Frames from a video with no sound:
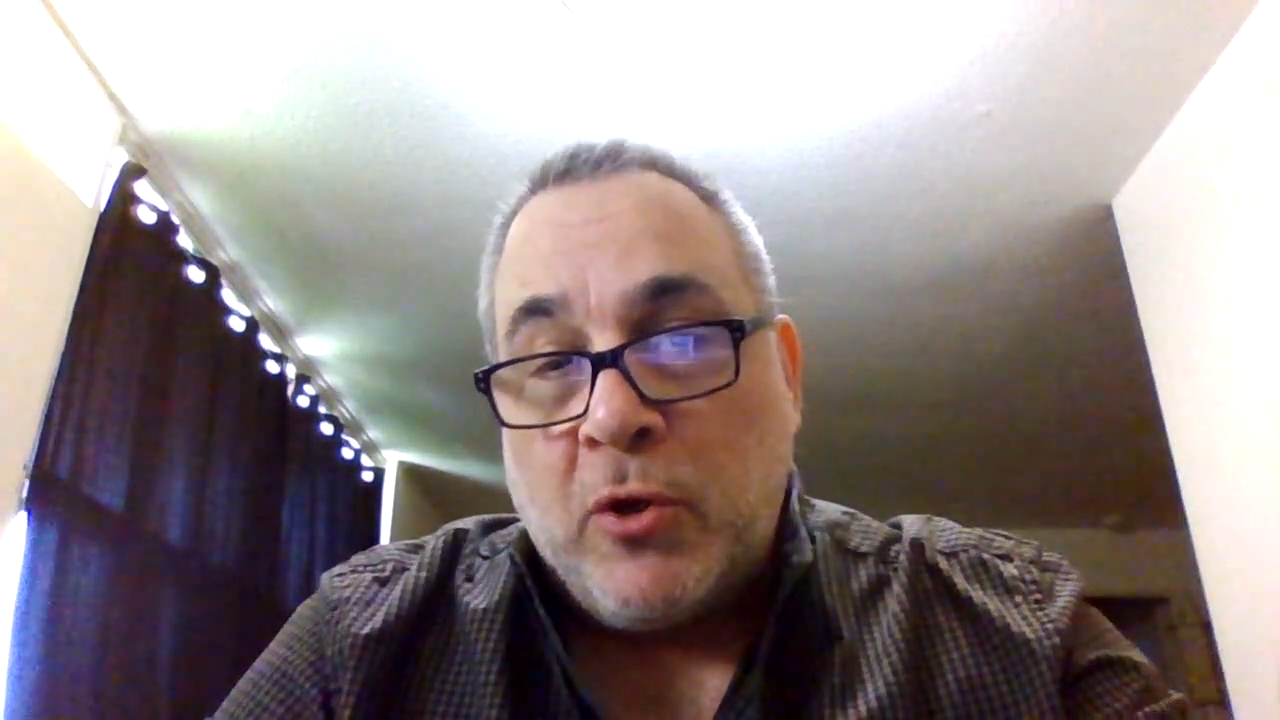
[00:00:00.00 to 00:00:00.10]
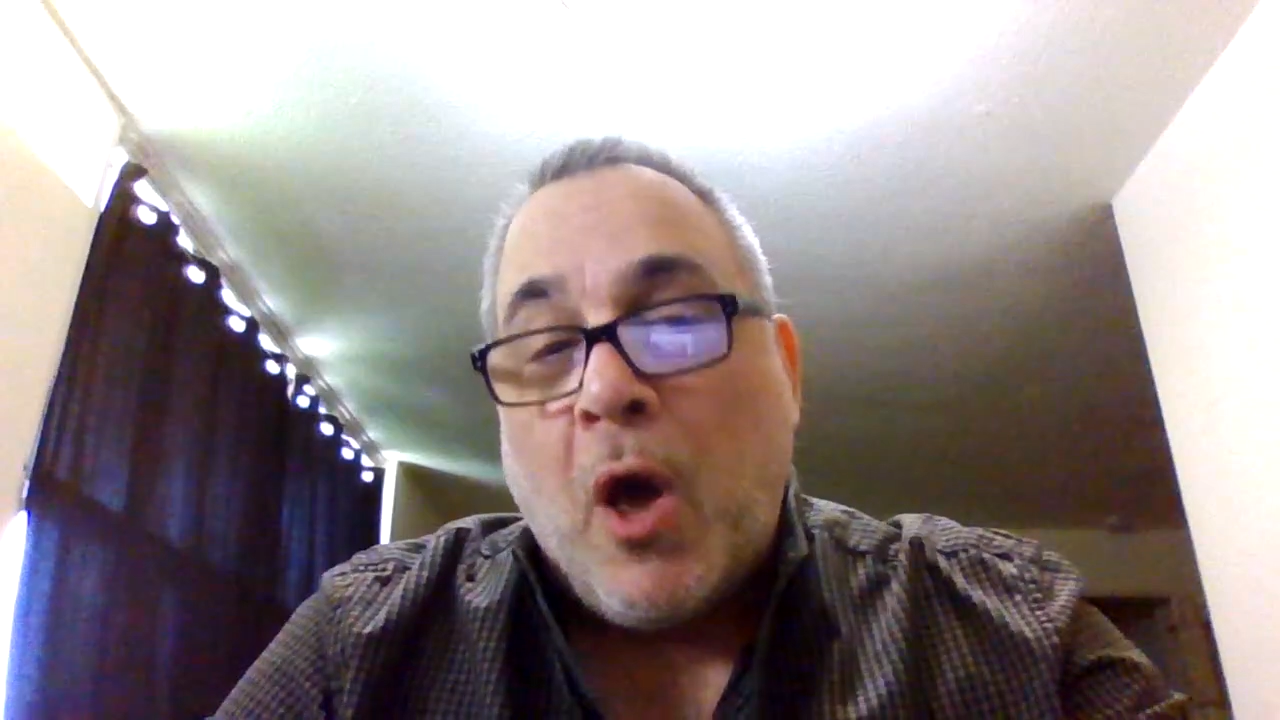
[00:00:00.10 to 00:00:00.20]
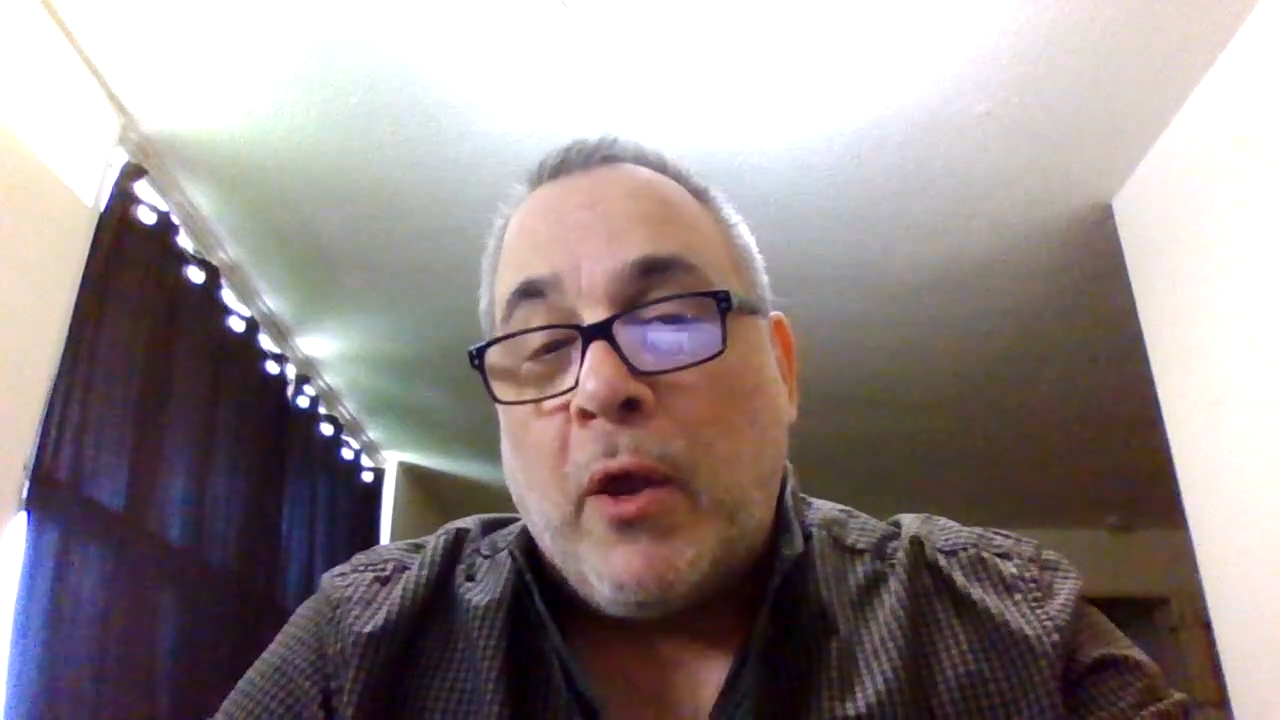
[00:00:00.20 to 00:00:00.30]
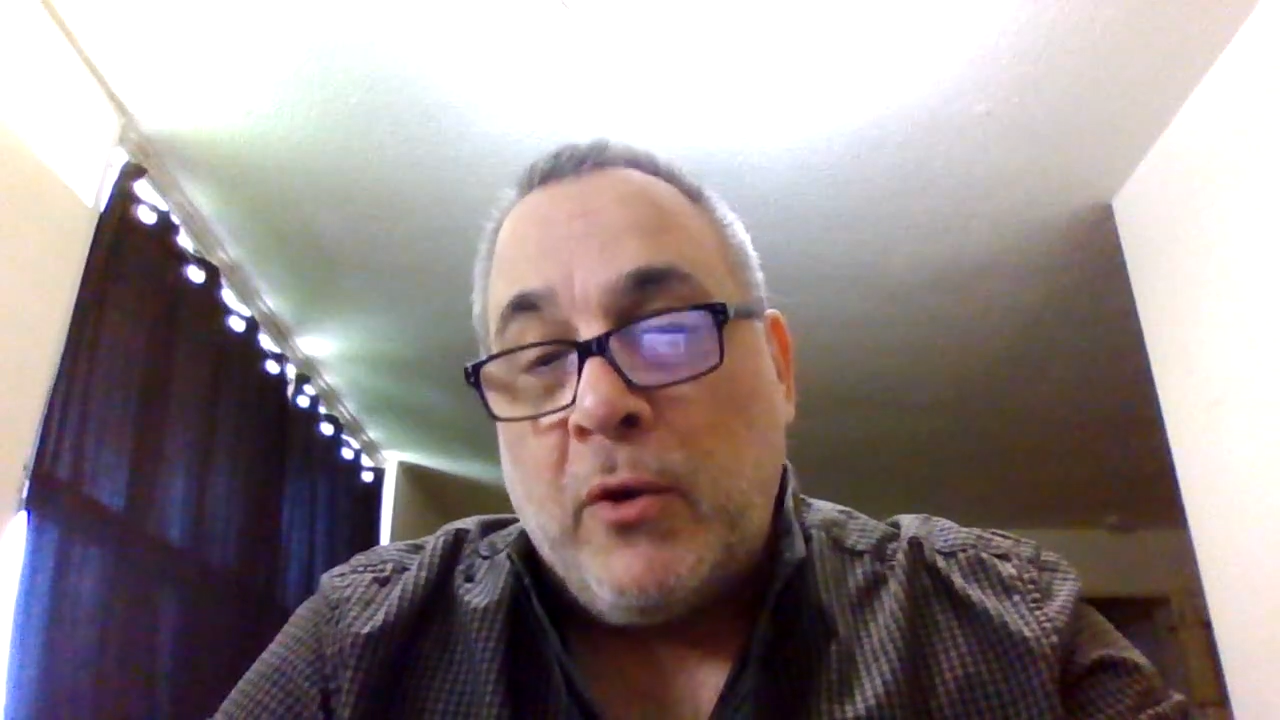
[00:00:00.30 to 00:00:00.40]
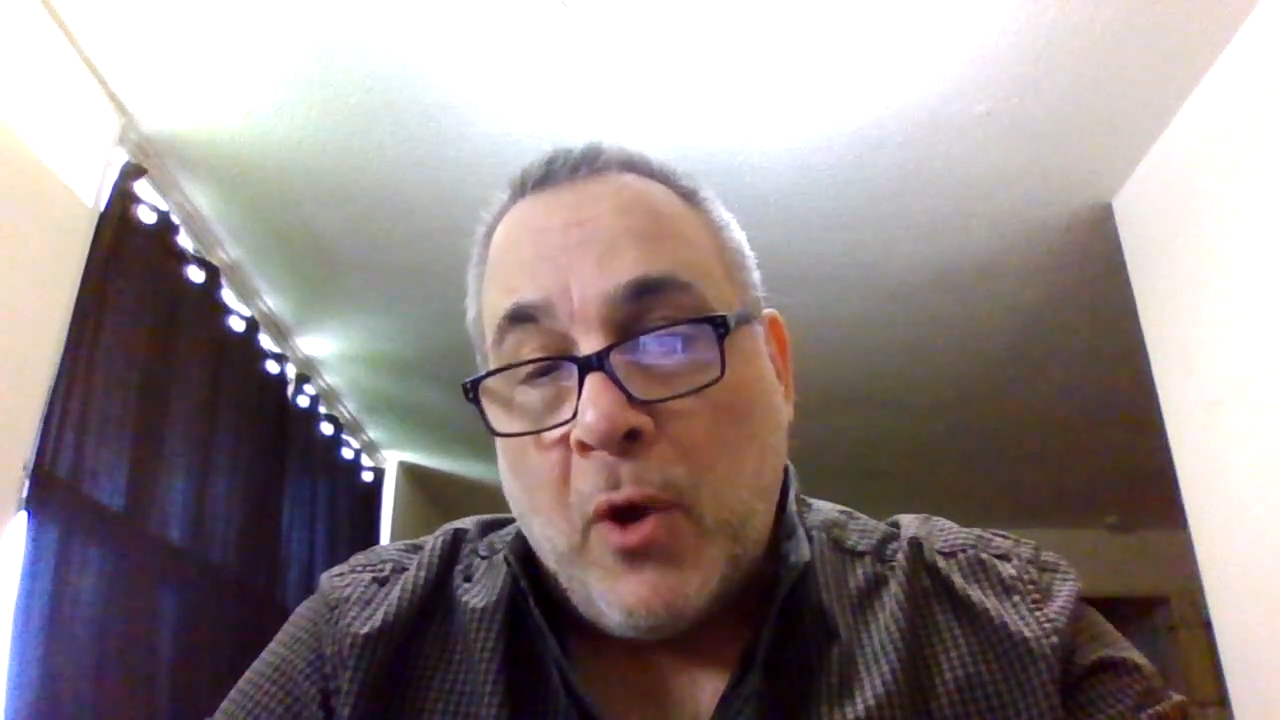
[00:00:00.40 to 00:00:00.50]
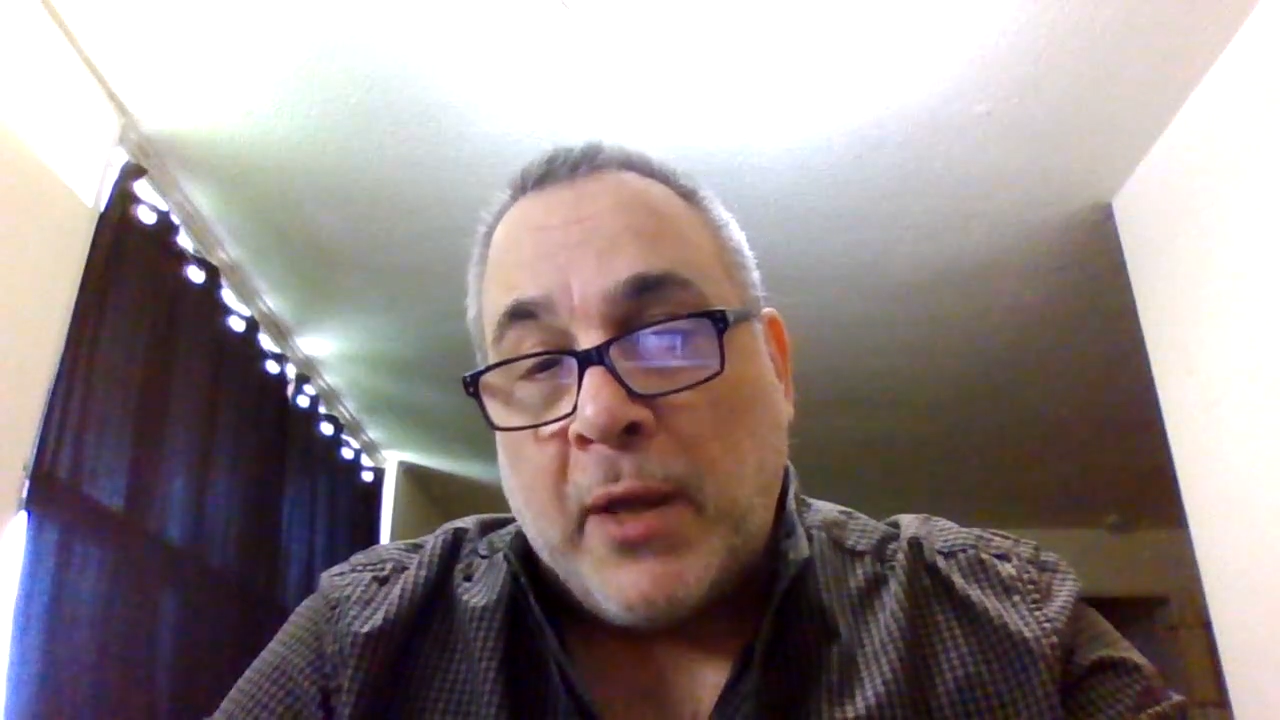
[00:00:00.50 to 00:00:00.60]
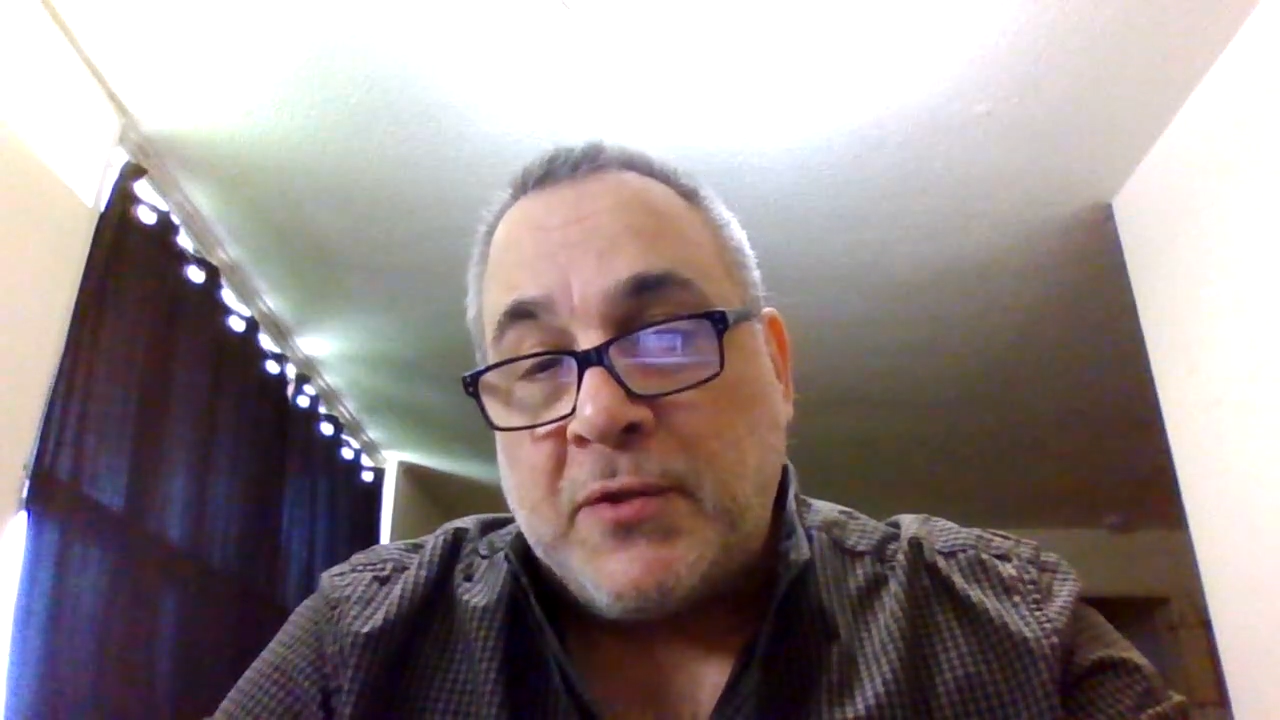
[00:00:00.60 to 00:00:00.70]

not